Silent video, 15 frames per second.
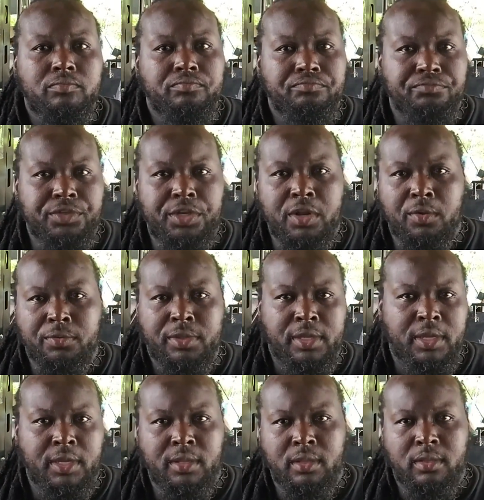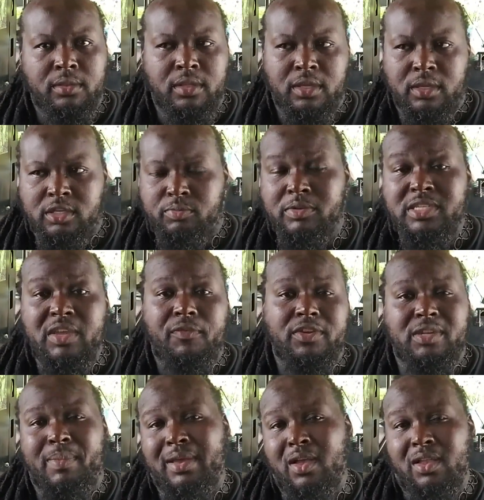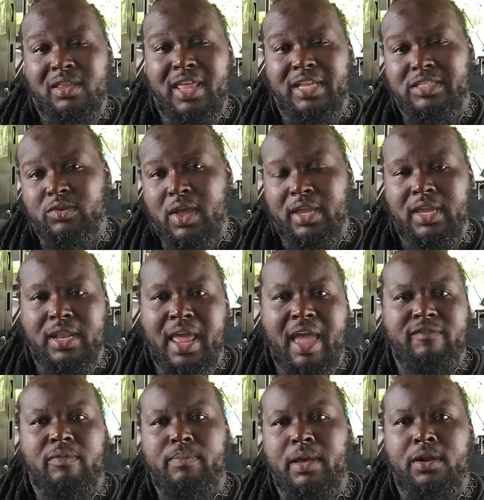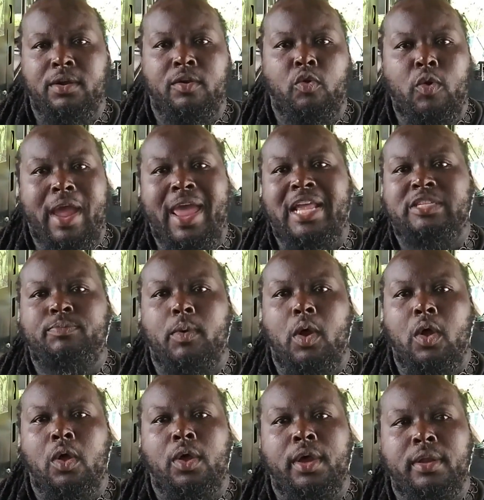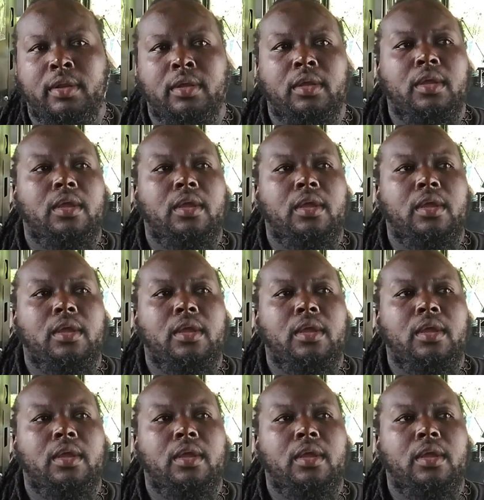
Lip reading: the specifics about all of that, so I can have a better grasp on